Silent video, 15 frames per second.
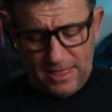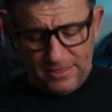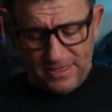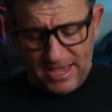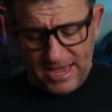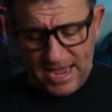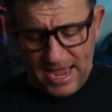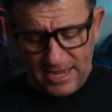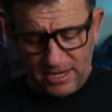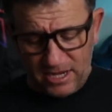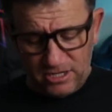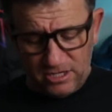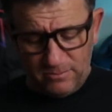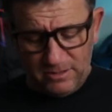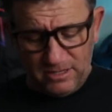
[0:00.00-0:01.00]
They are
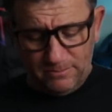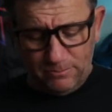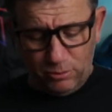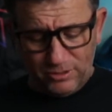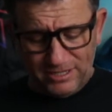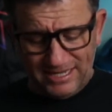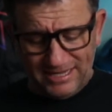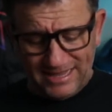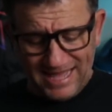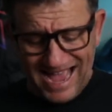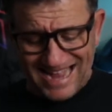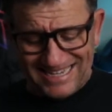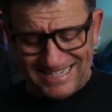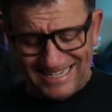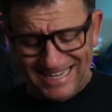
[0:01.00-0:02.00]
going to be putting
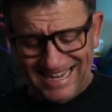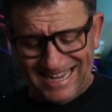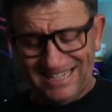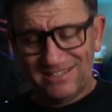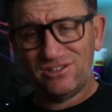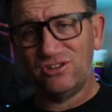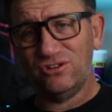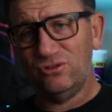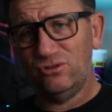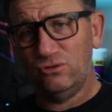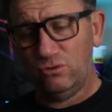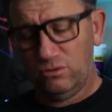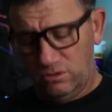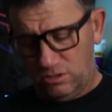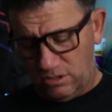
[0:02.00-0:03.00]
that
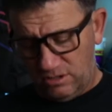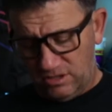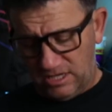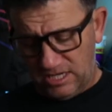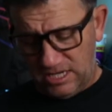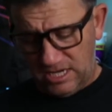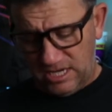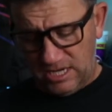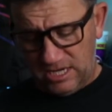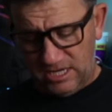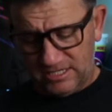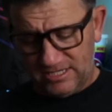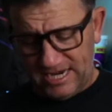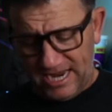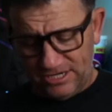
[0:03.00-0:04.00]
into the
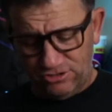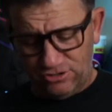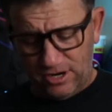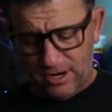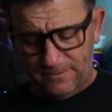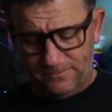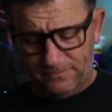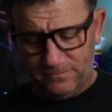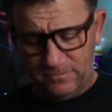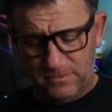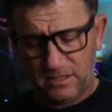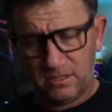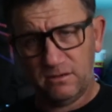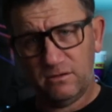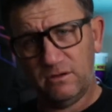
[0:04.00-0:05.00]
Tundra
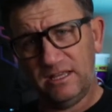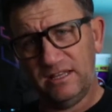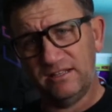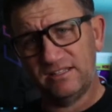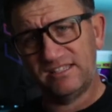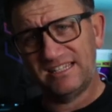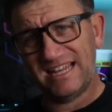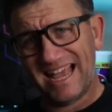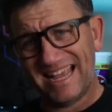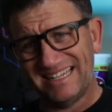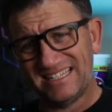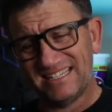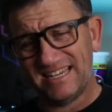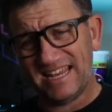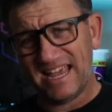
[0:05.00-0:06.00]
in the
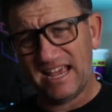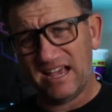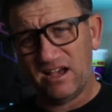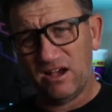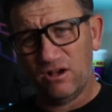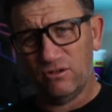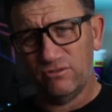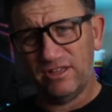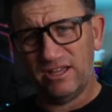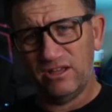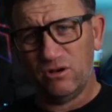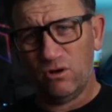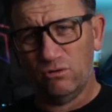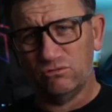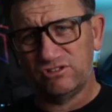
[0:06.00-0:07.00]
States. Now they're
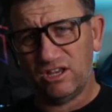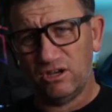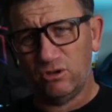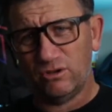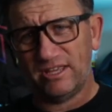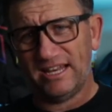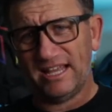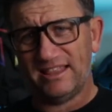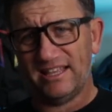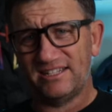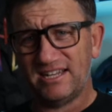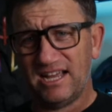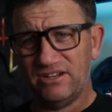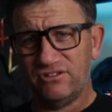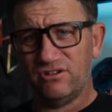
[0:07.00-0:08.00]
also looking at the
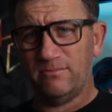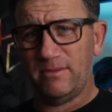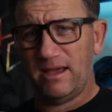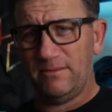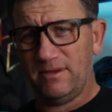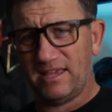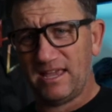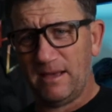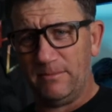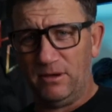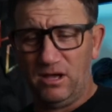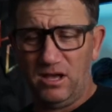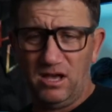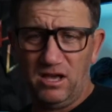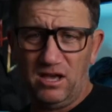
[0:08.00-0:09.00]
Tundra may become
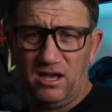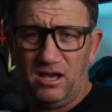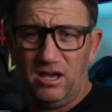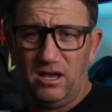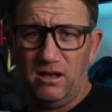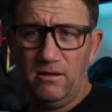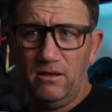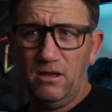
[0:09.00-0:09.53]
a